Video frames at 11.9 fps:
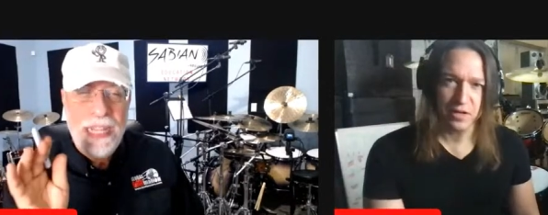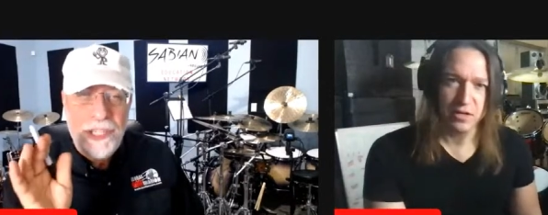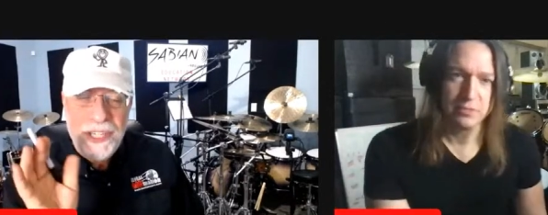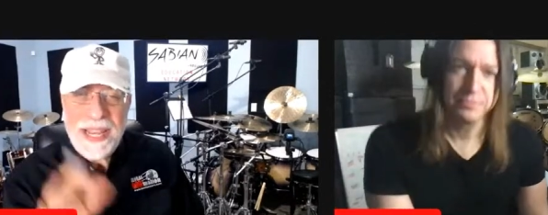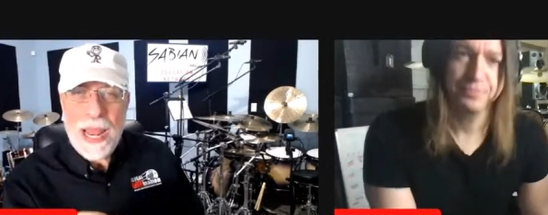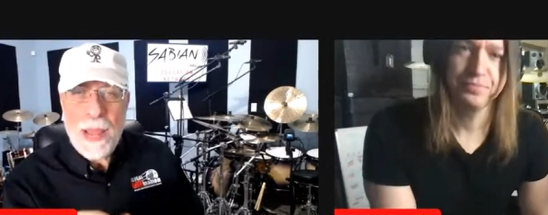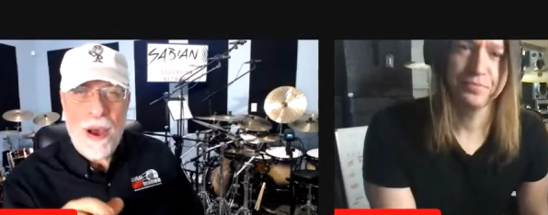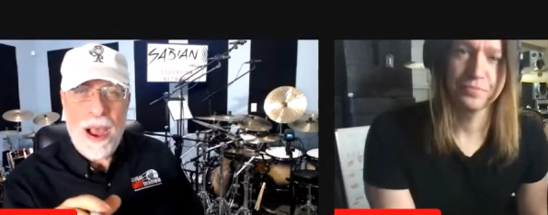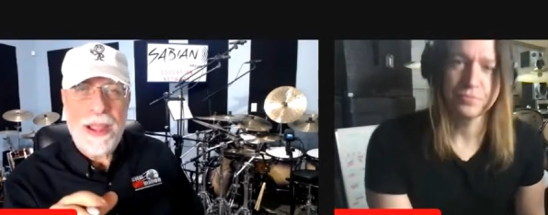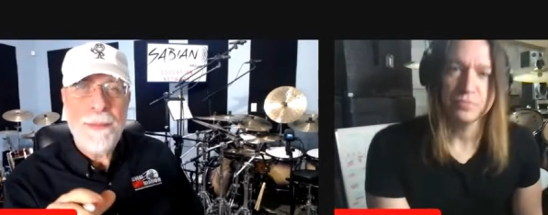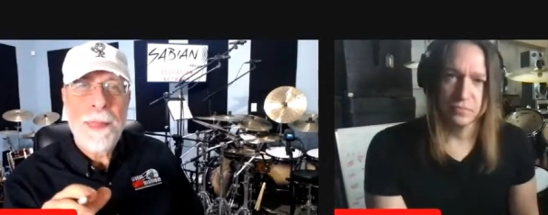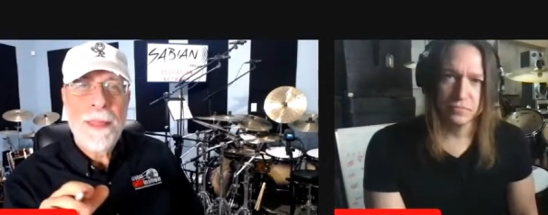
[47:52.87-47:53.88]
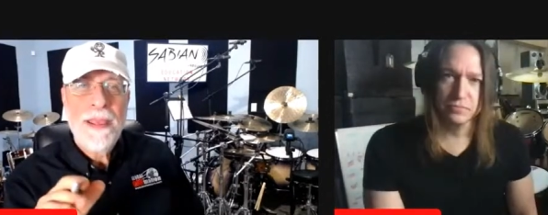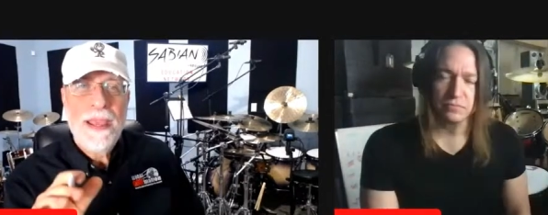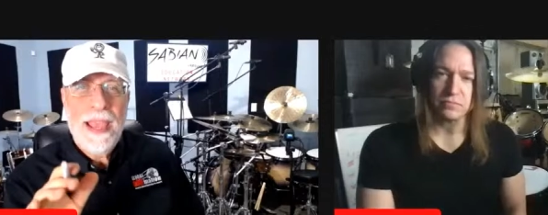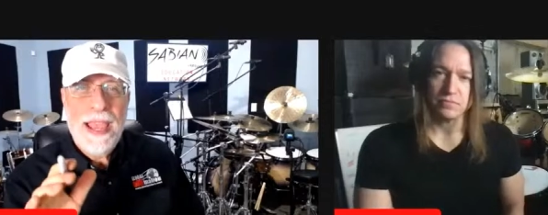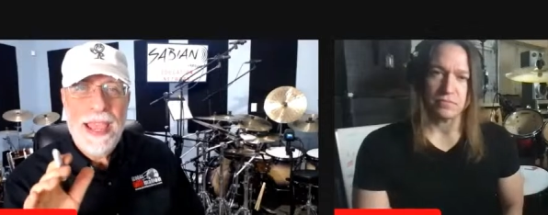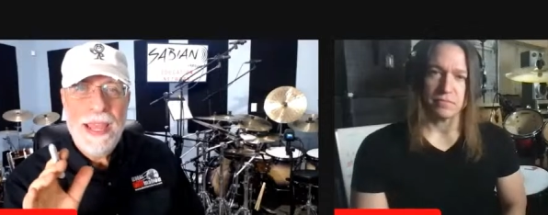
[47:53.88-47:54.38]
Speaker 1: teaching at MI,
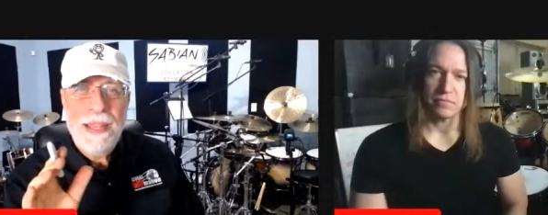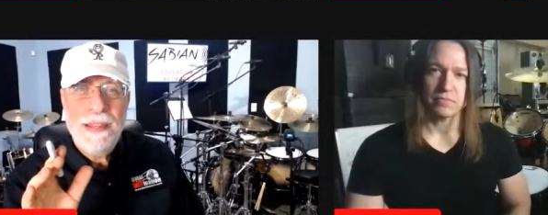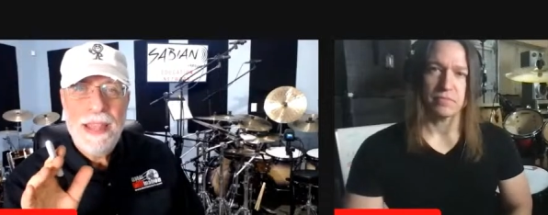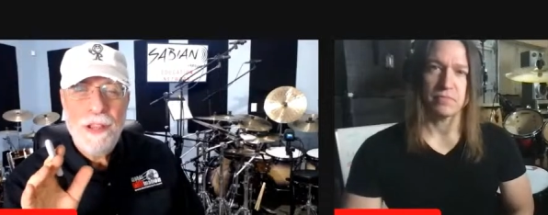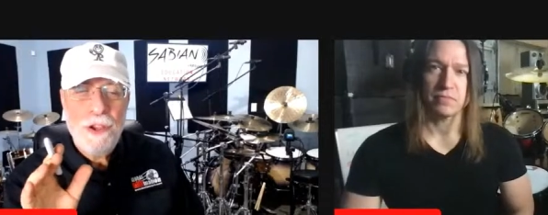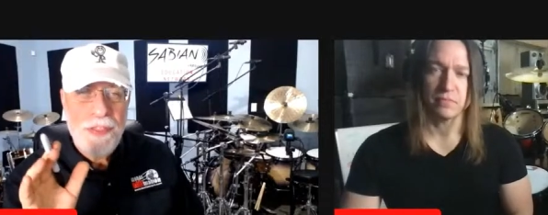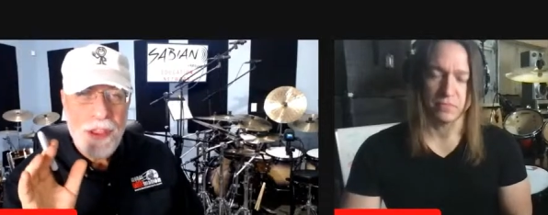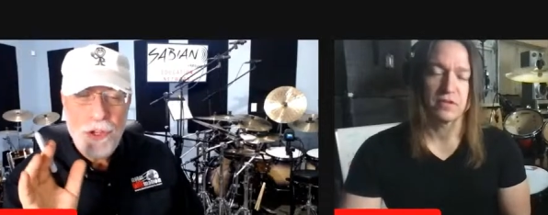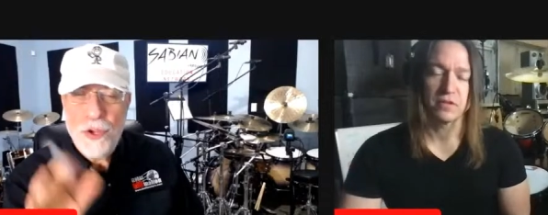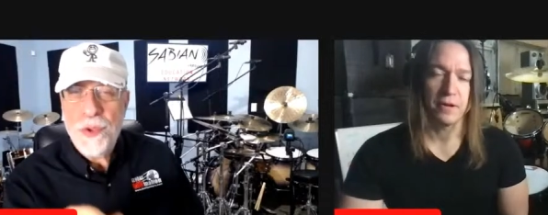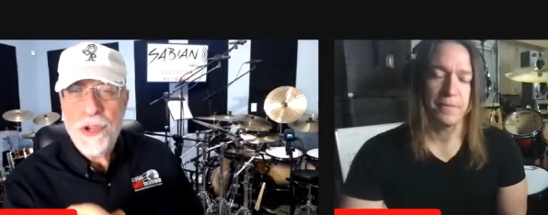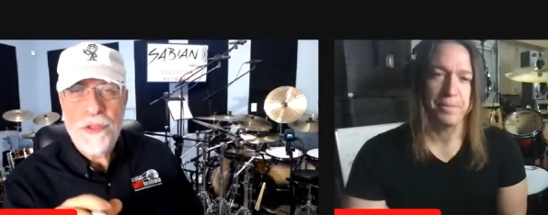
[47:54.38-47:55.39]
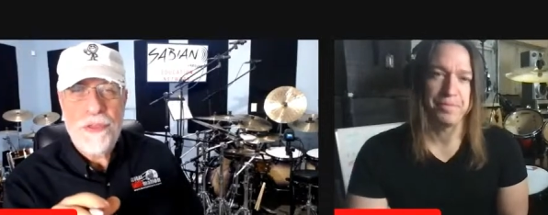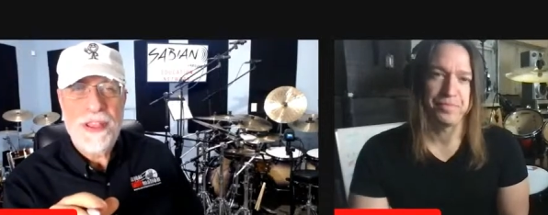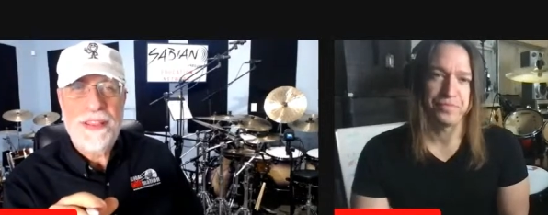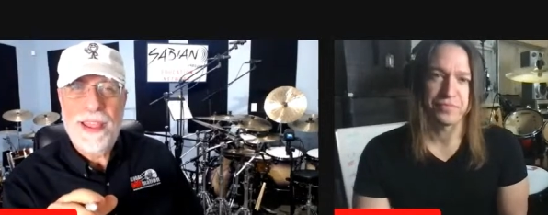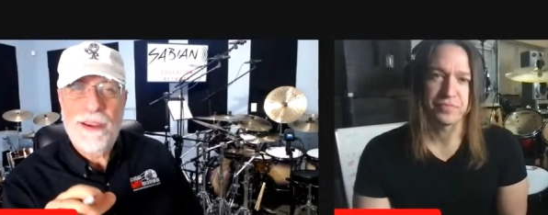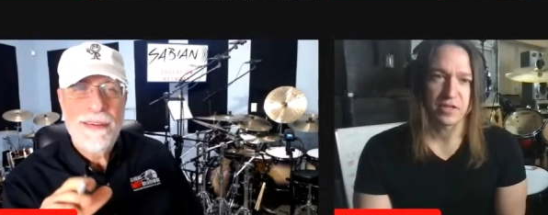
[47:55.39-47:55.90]
and and you're there doing your
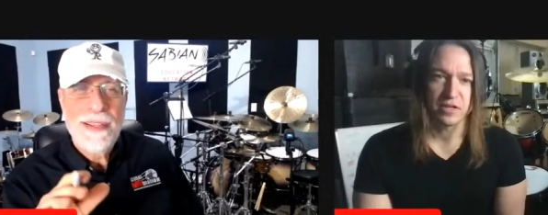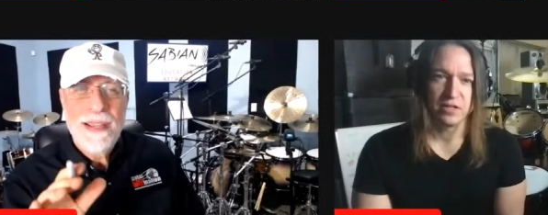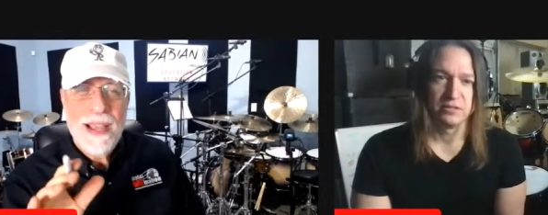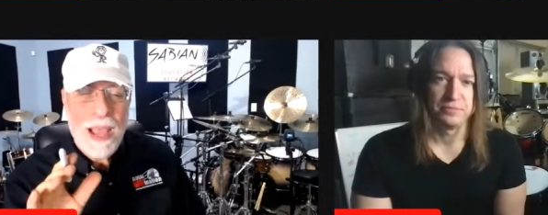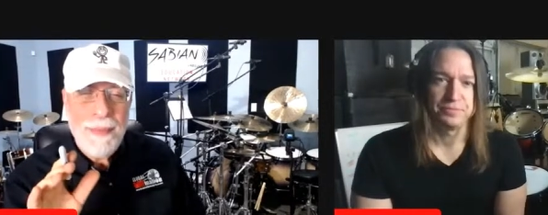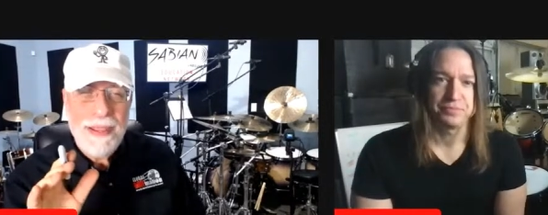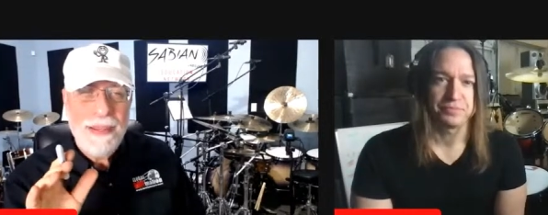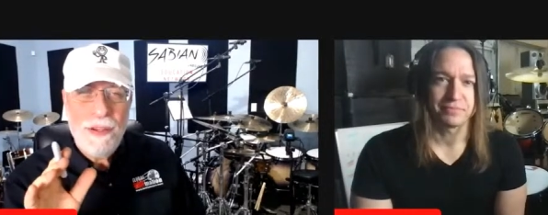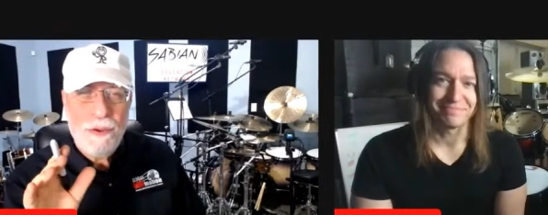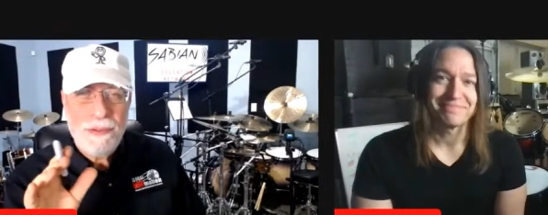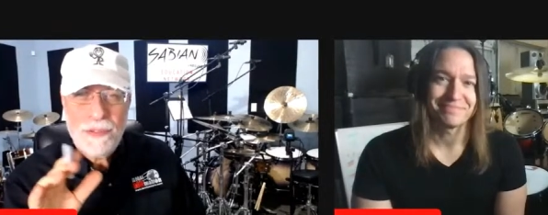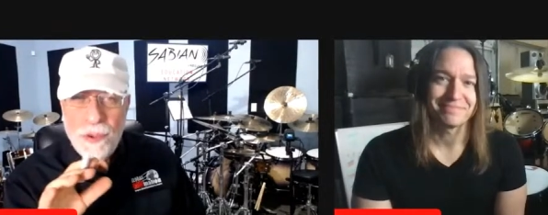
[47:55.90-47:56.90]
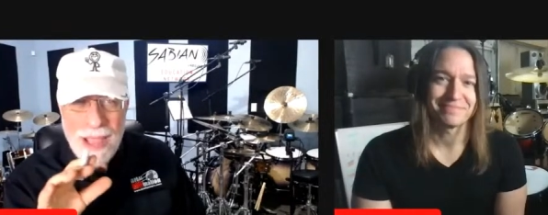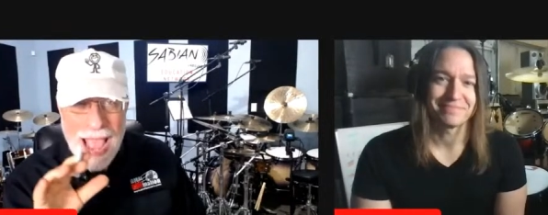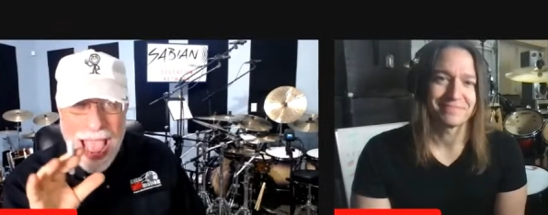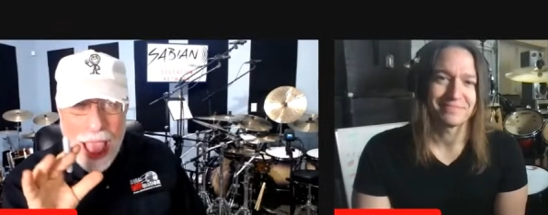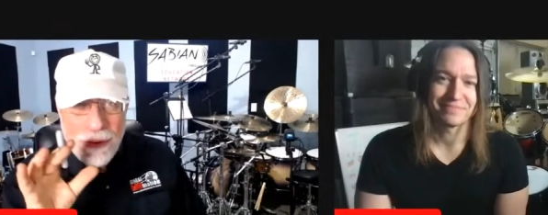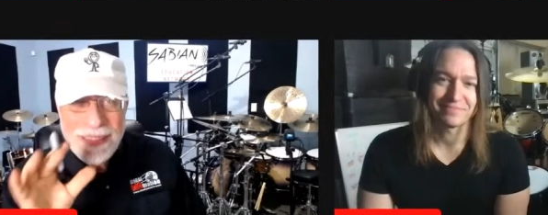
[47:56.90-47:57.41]
thing there. I mean, you know, so
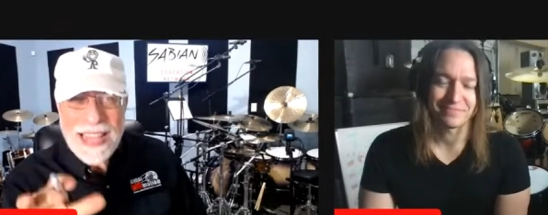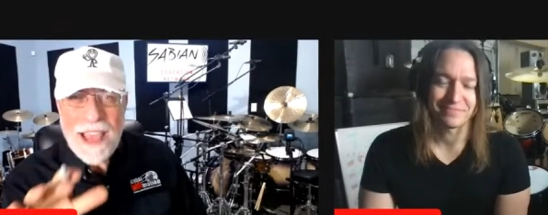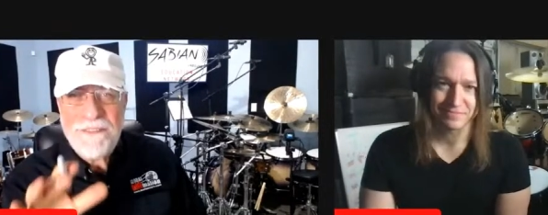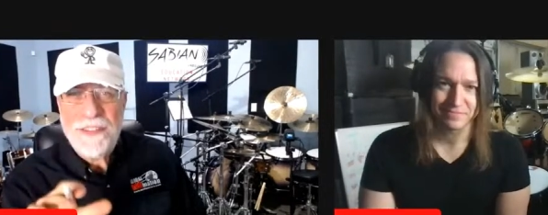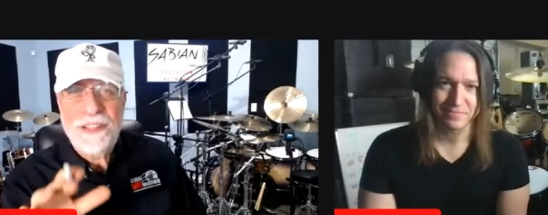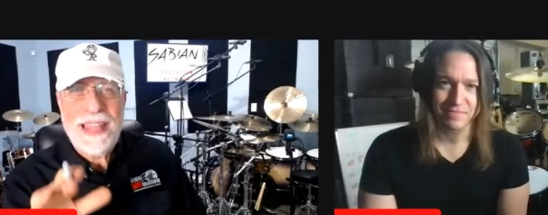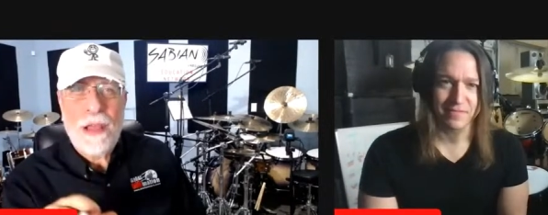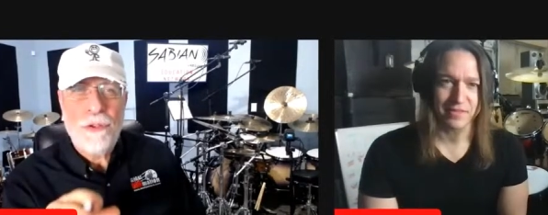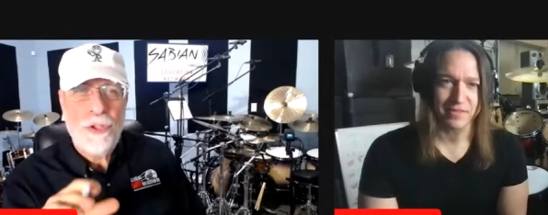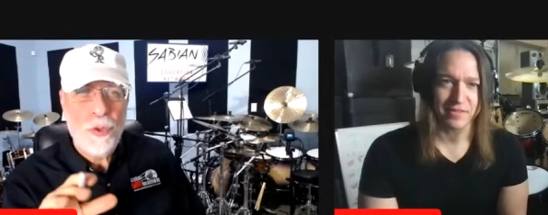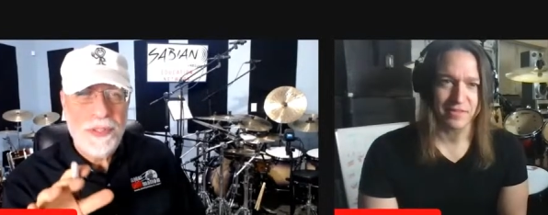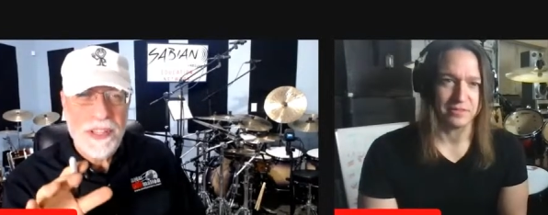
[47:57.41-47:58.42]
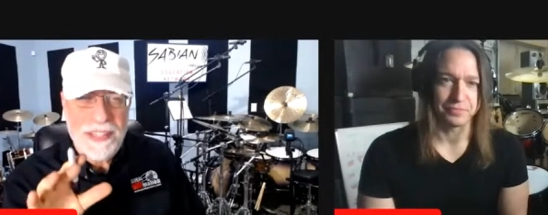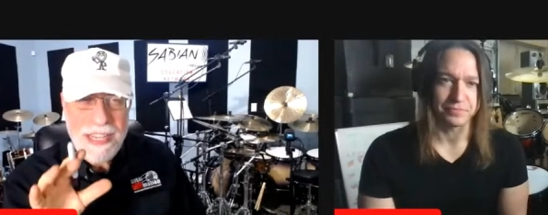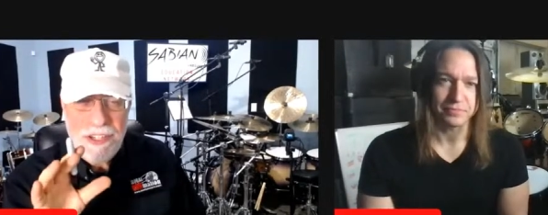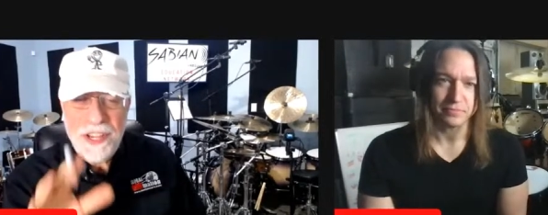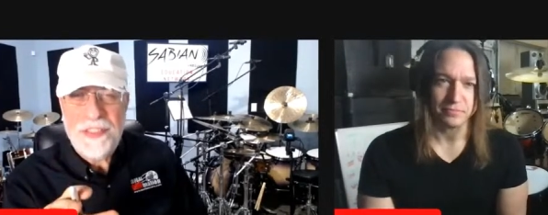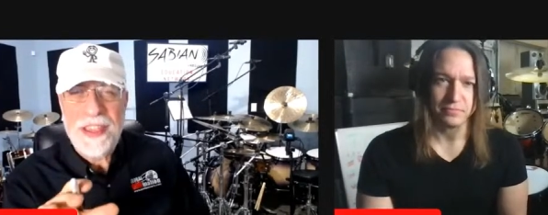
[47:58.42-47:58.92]
how does that feel now doing the teaching